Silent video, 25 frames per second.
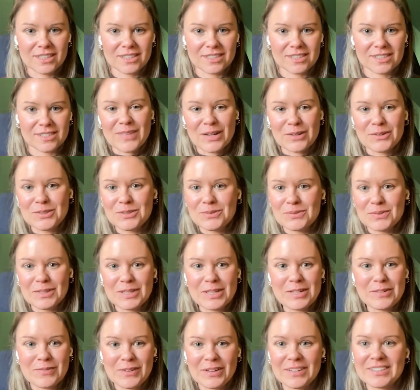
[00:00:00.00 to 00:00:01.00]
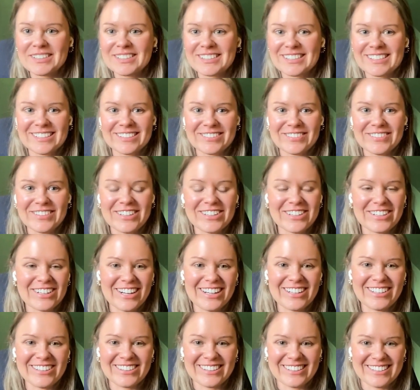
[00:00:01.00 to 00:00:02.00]
And that was really fun to figure
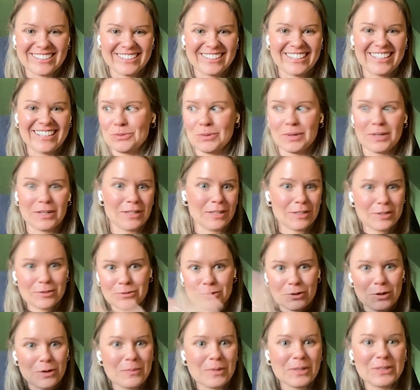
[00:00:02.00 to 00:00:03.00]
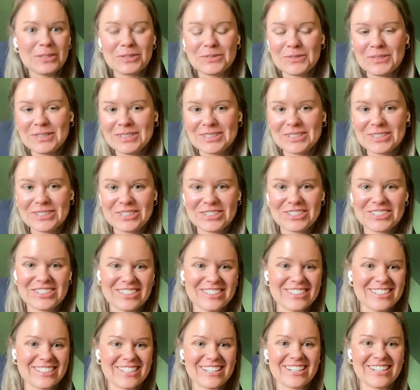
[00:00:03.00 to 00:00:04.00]
out that one of the foremost researchers
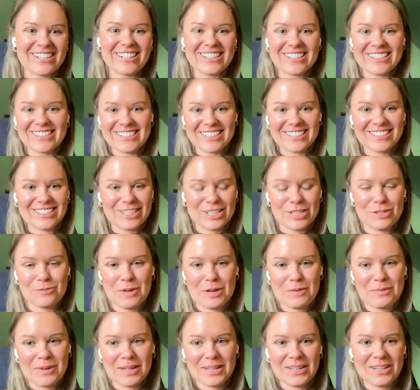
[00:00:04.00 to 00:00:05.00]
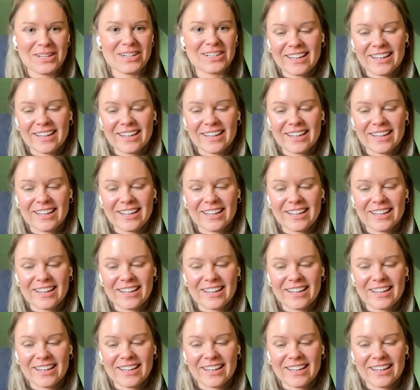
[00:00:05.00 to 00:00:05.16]
in this area is actually in my backyard.